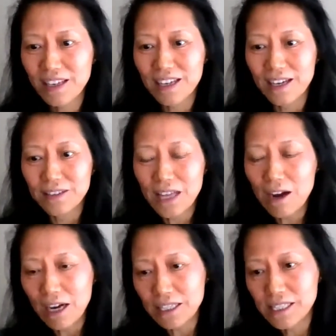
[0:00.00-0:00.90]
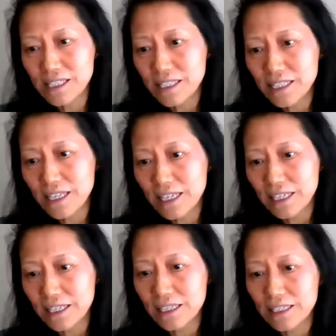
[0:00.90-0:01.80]
Now I see
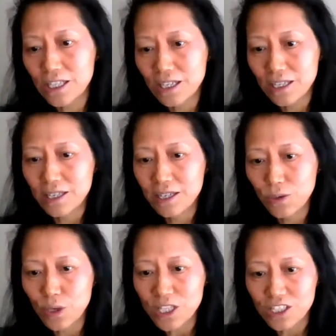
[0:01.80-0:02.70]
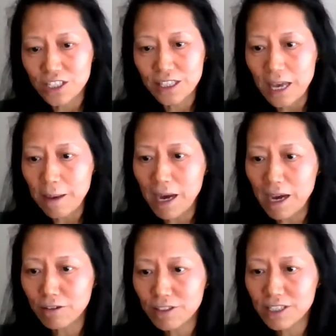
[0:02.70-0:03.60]
a question
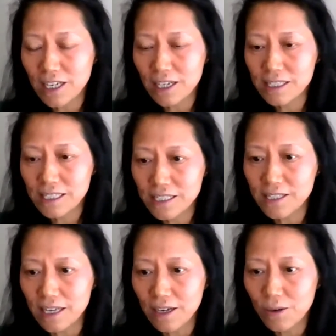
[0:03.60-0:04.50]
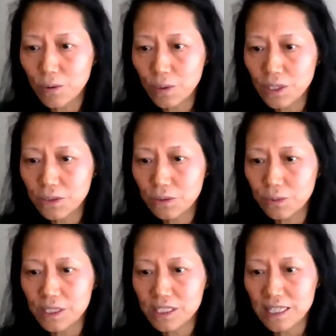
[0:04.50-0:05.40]
about CISA working
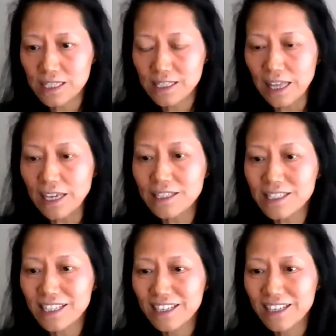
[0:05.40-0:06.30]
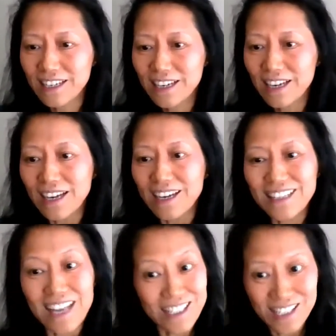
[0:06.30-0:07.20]
with the state.
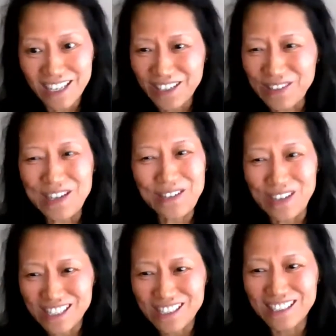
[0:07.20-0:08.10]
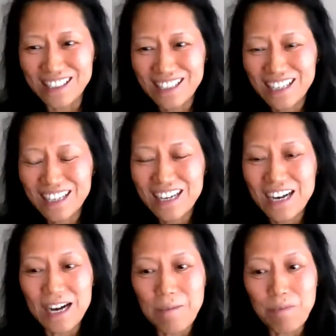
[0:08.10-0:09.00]
That's a great question.
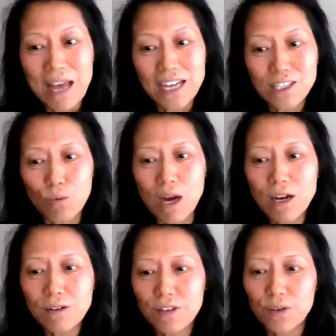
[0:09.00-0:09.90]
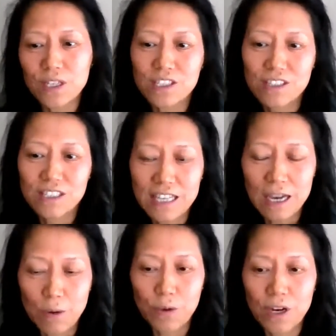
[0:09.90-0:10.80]
That's one of the questions that
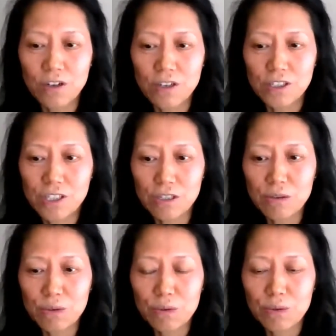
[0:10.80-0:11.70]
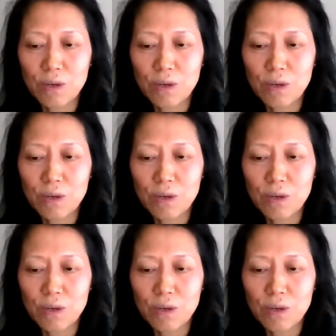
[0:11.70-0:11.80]
we are going to